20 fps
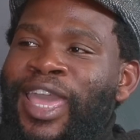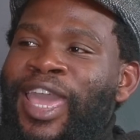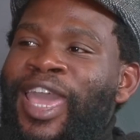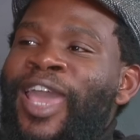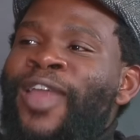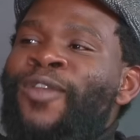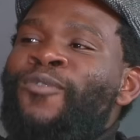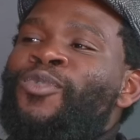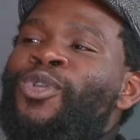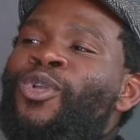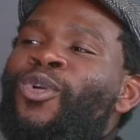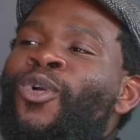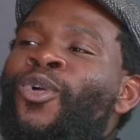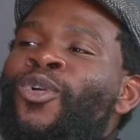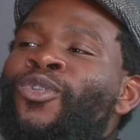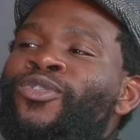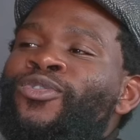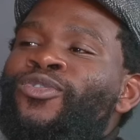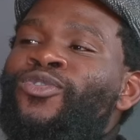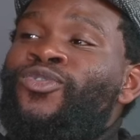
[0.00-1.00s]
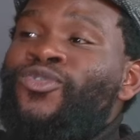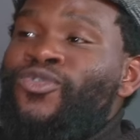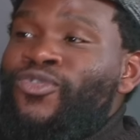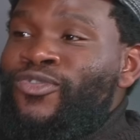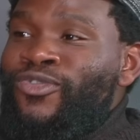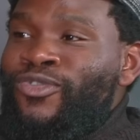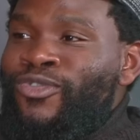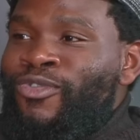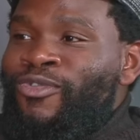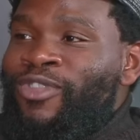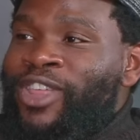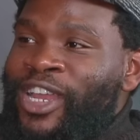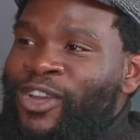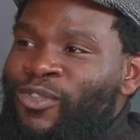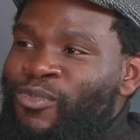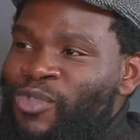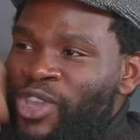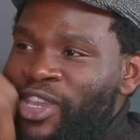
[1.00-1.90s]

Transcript: And we know that